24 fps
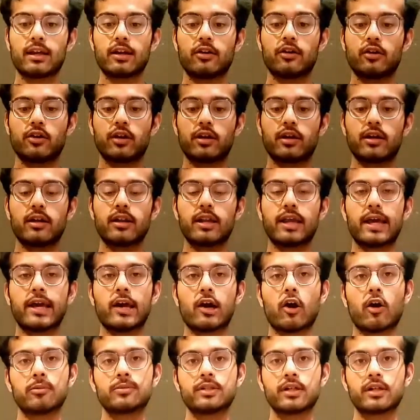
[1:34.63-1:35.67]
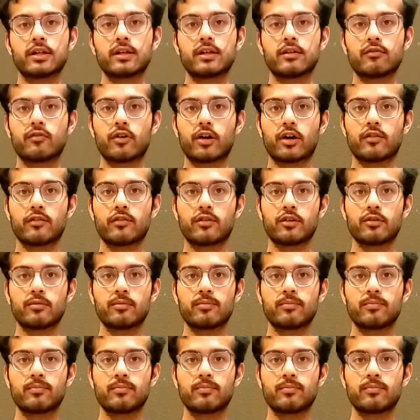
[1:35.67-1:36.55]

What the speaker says: on a clay object in front of you.